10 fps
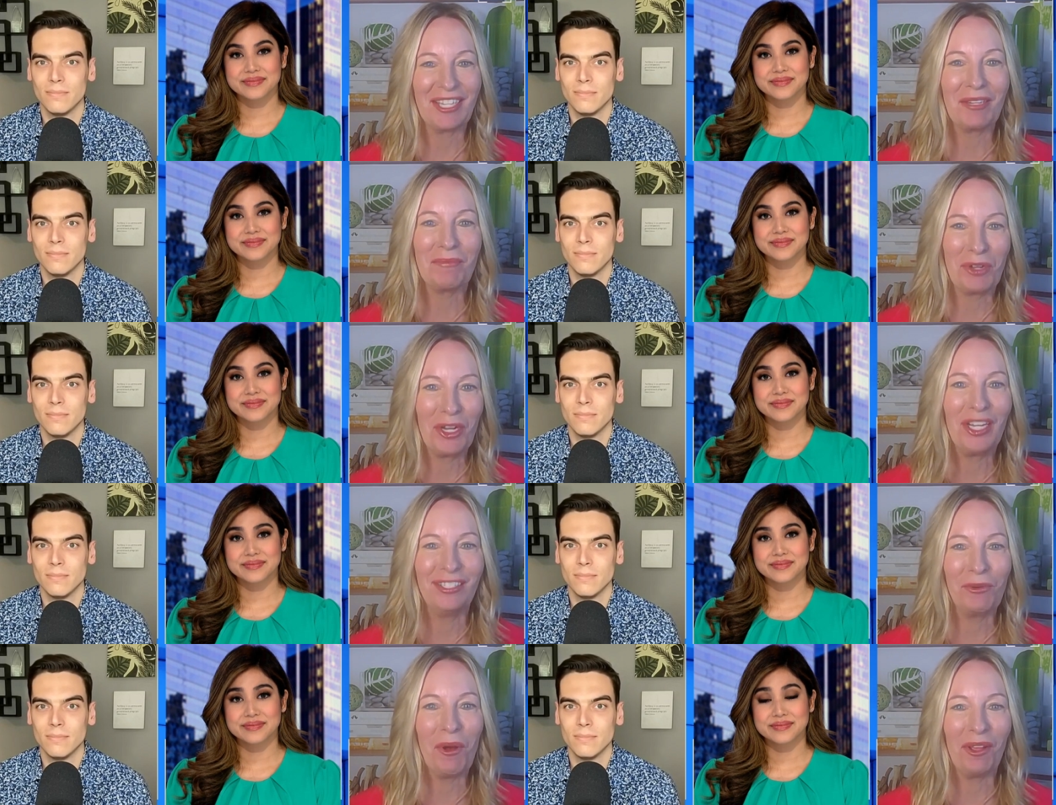Speaker 1: some good
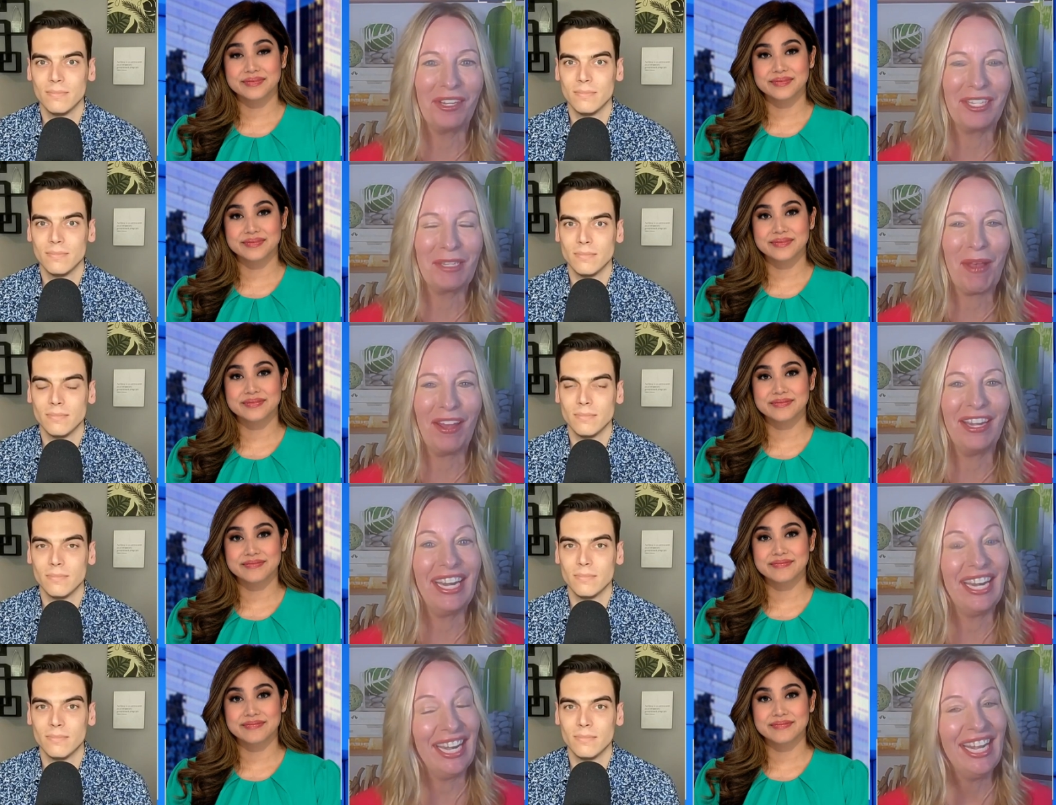qualities about it,
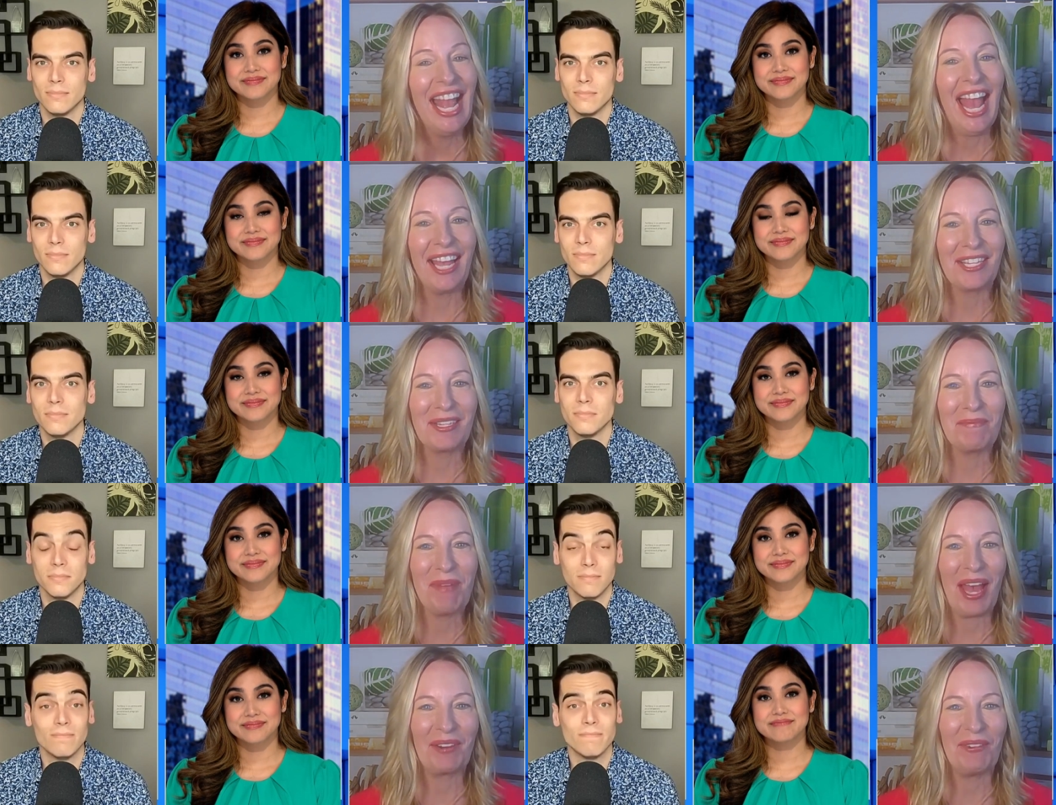and it has some
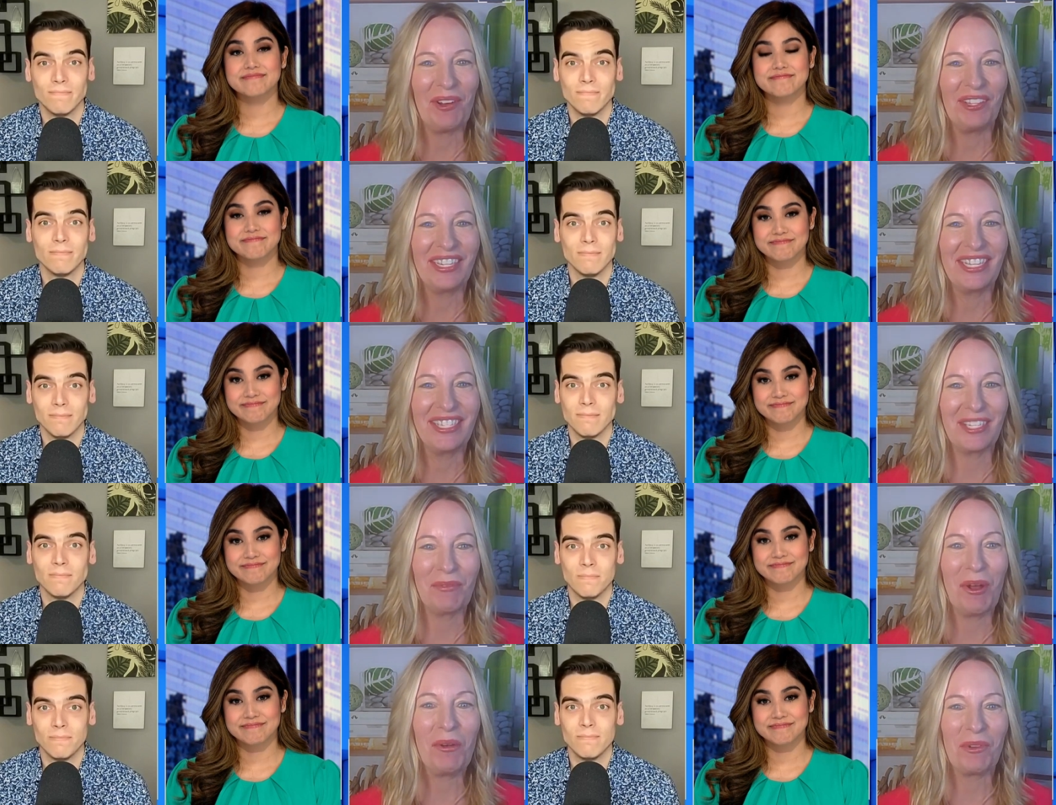bad qualities as
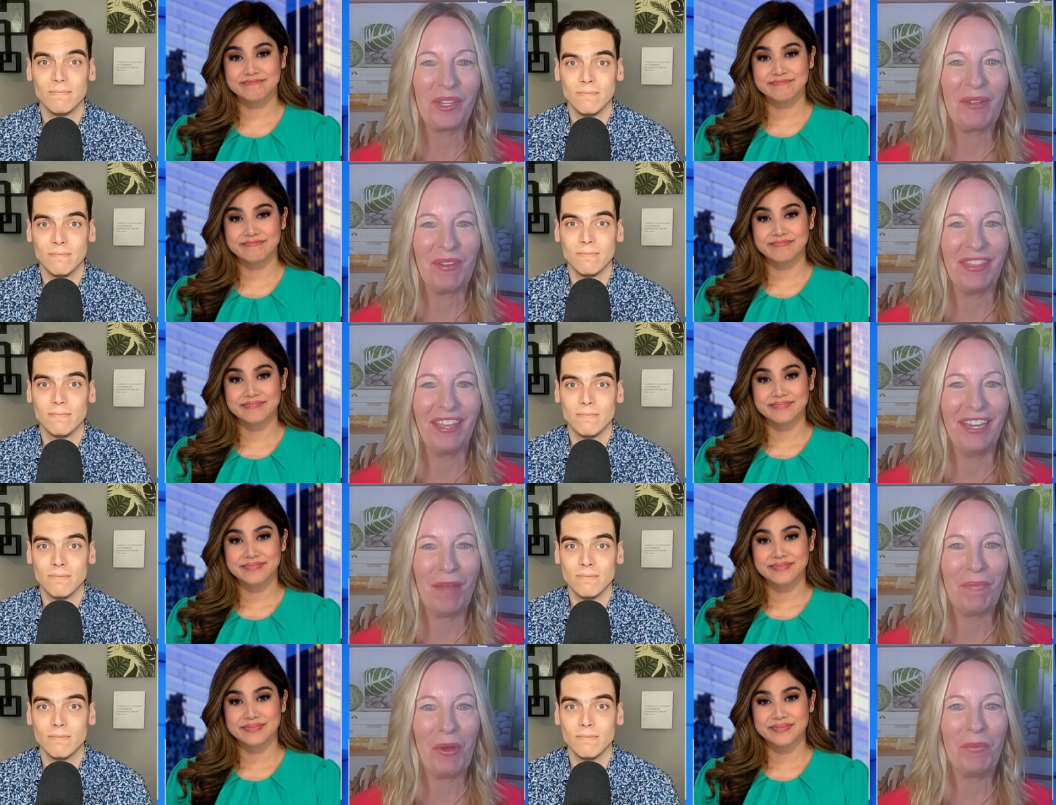well working with the
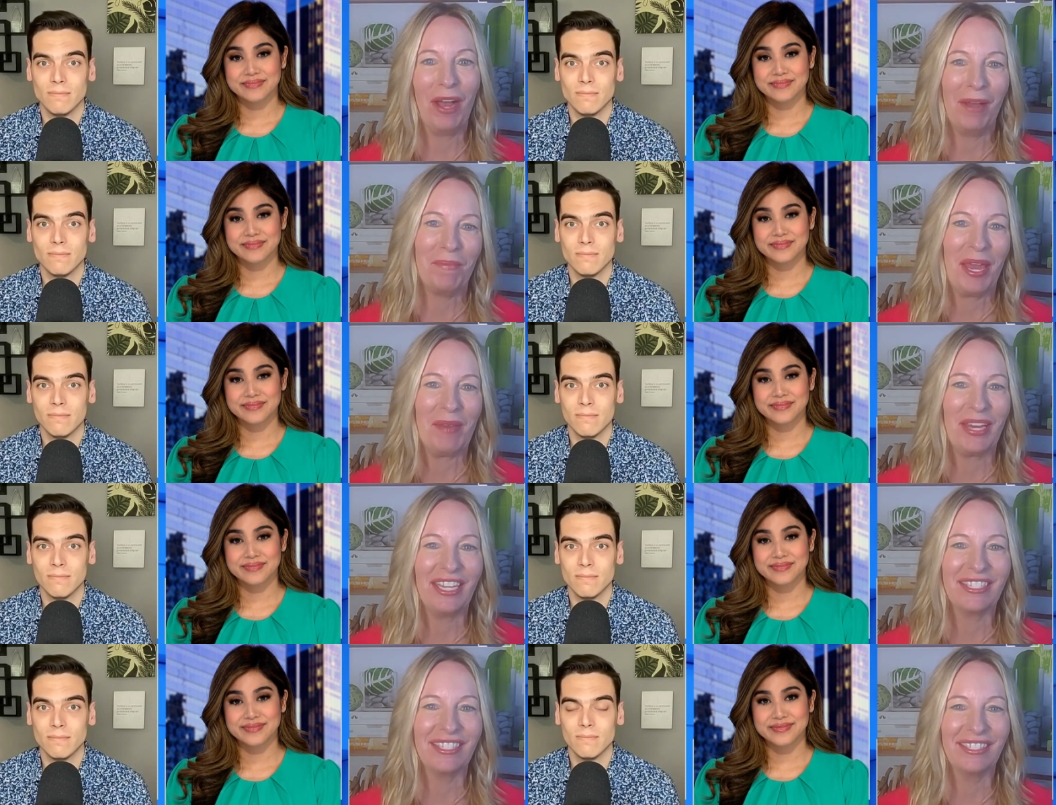Nepo
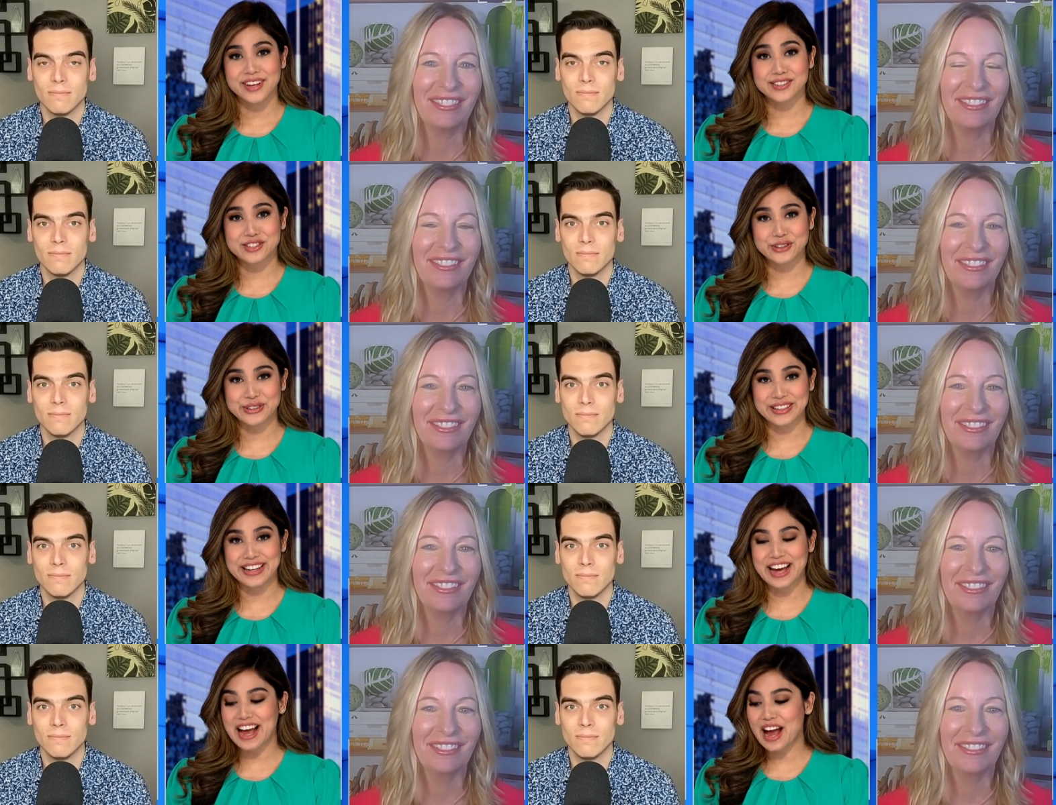babies.
Speaker 2: Yeah, certainly.
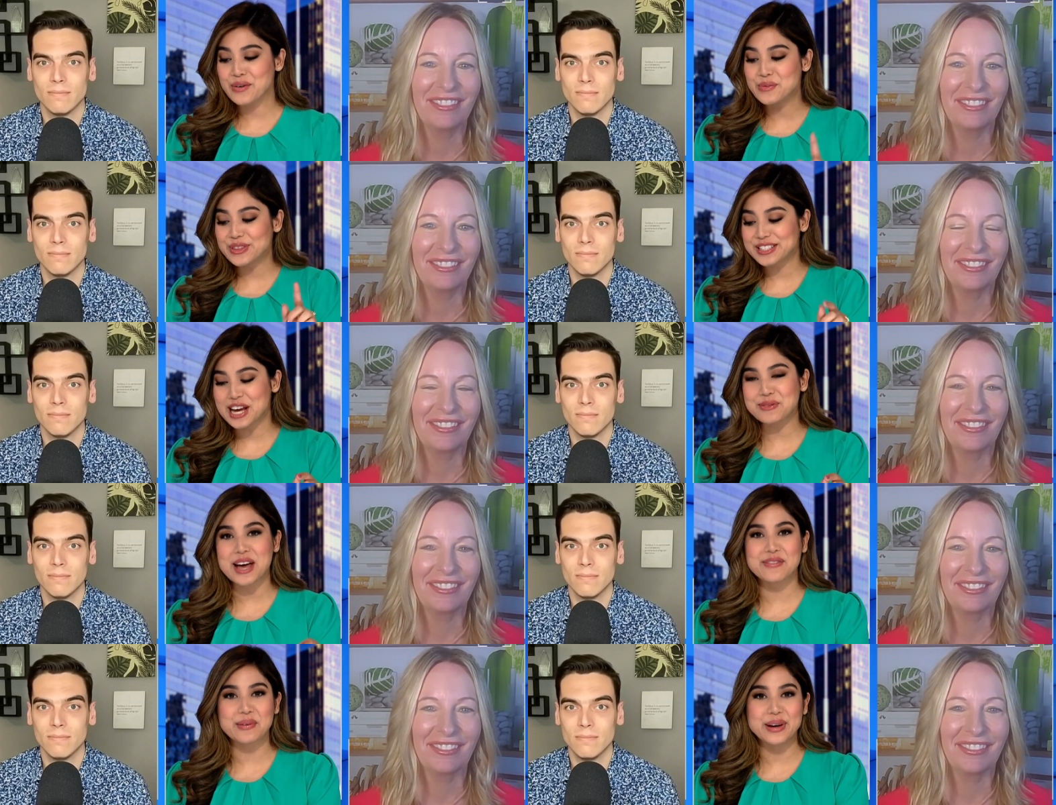With the time we
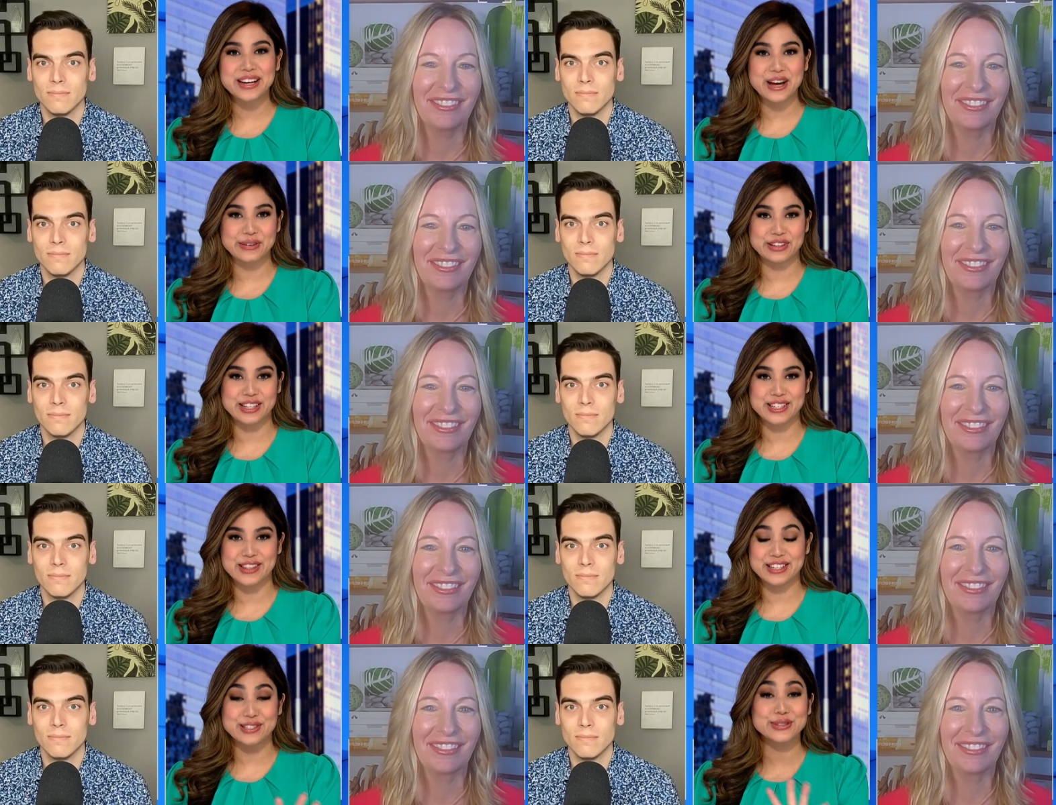have, I want to get your thoughts on
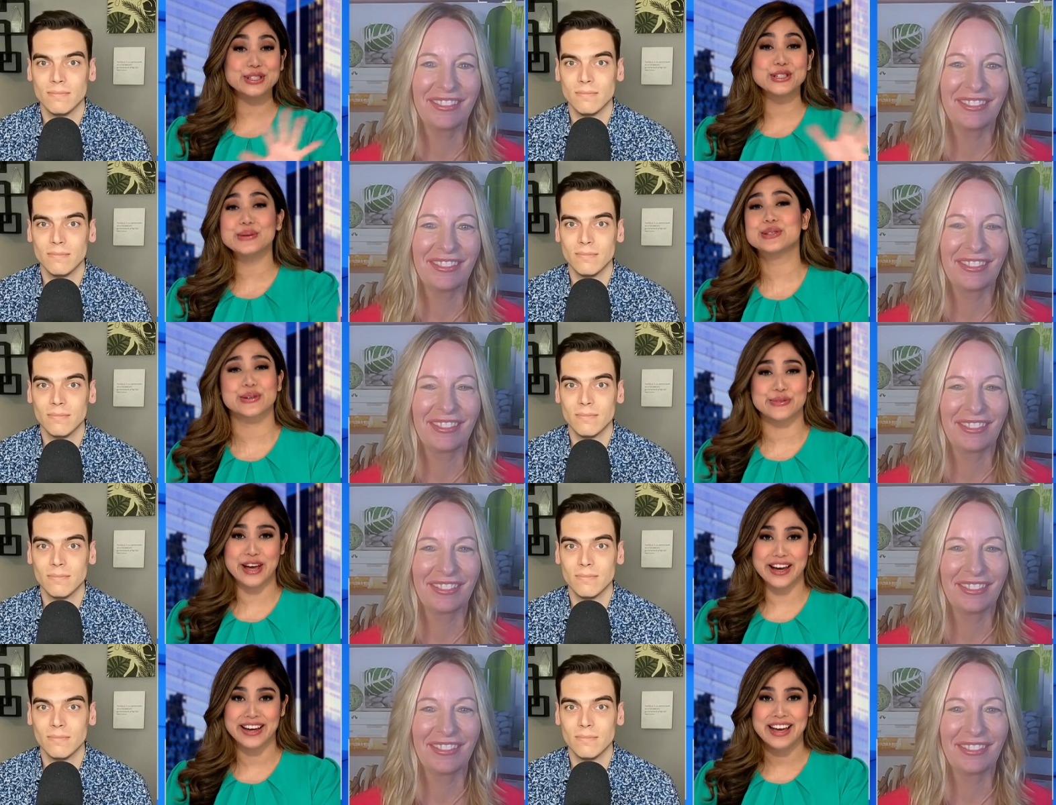this. There's a new
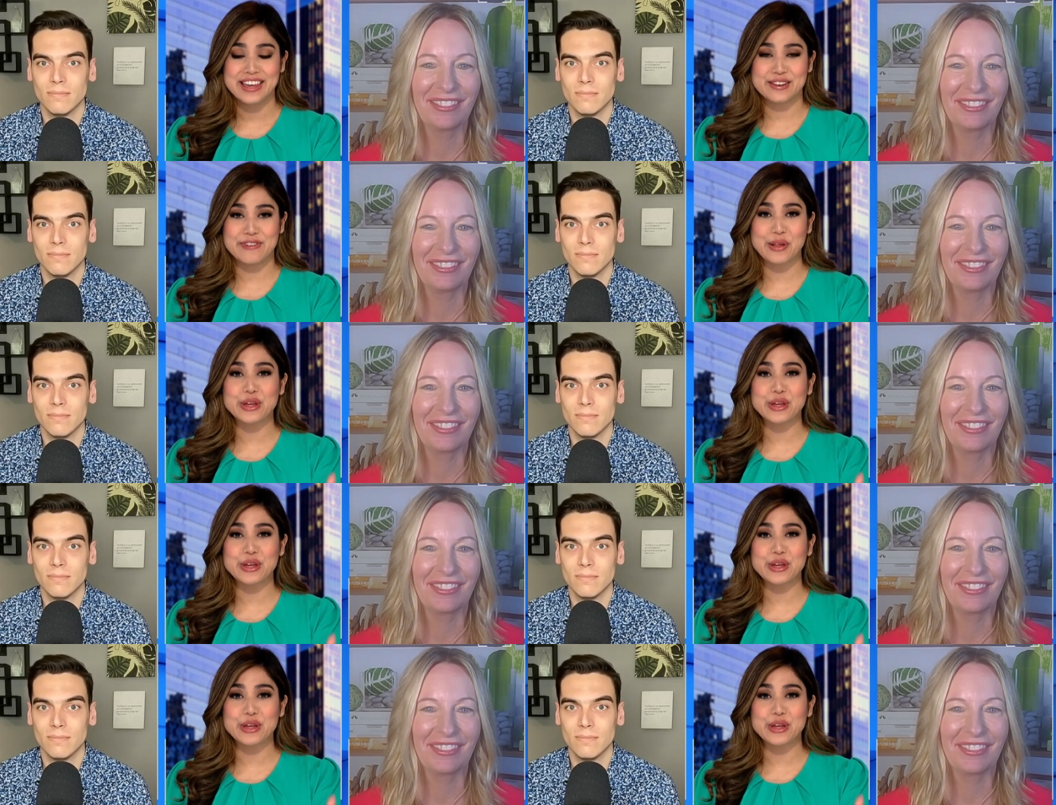survey that found the